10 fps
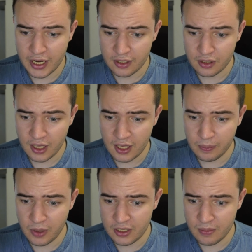I could get
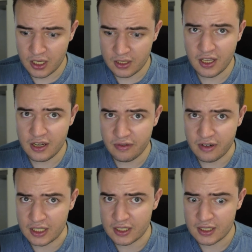past my stage
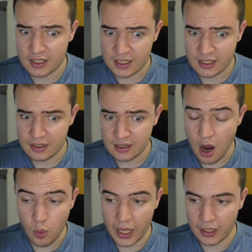fright.
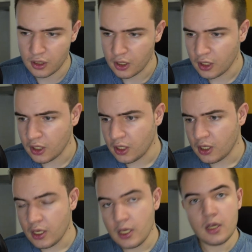Oh well.
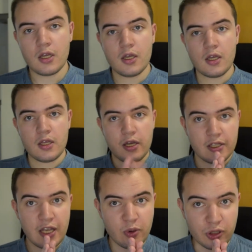At
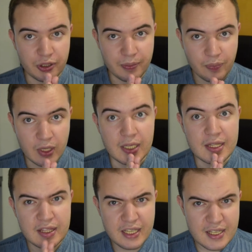any point,
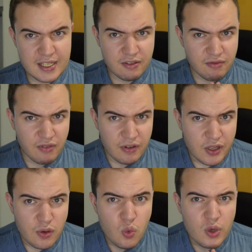this
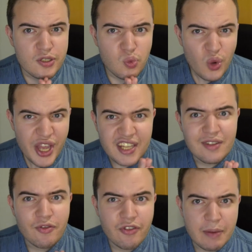review was weird
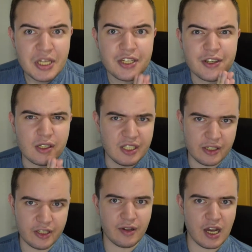and fragmentary. Did
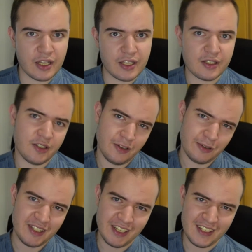you like it? You
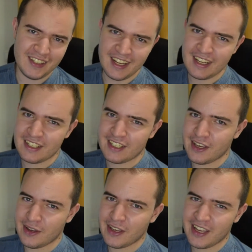did, didn't
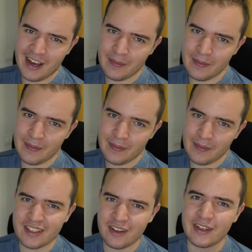you? Come on,
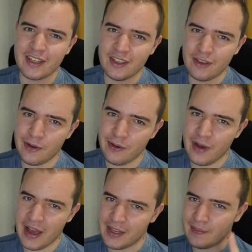there's only you
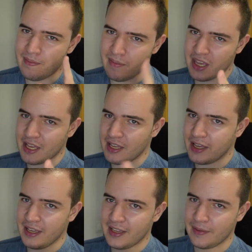and me
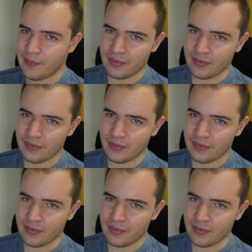here.